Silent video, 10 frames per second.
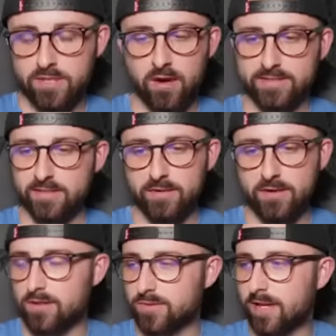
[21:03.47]
Targets at
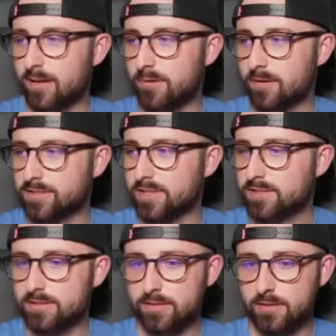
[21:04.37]
Newcastle, yeah,
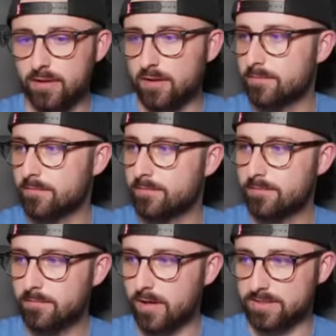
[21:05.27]
apologies.
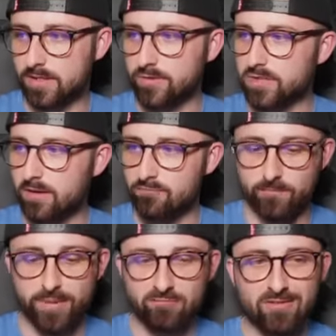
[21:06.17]
I told you, a
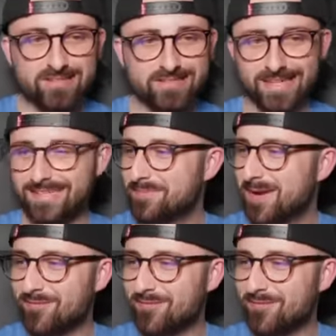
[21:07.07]
bit rusty.